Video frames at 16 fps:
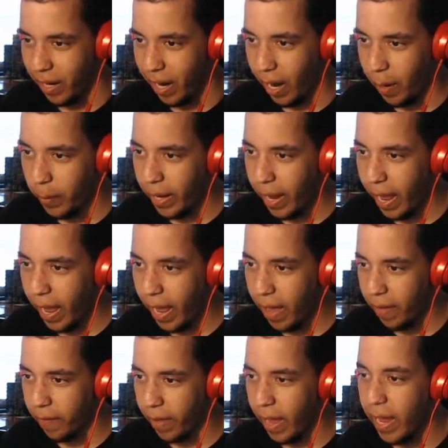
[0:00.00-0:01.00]
Alright, we
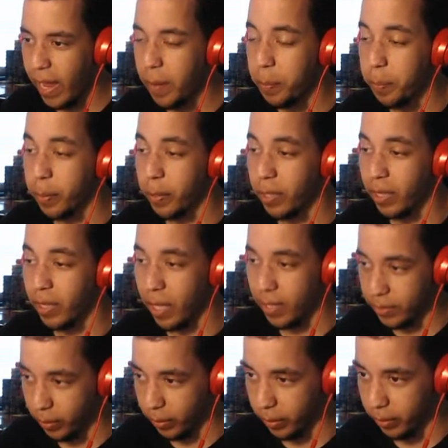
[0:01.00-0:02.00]
have a
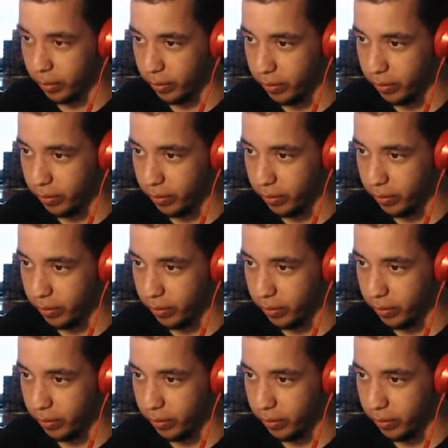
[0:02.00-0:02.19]
Plusle.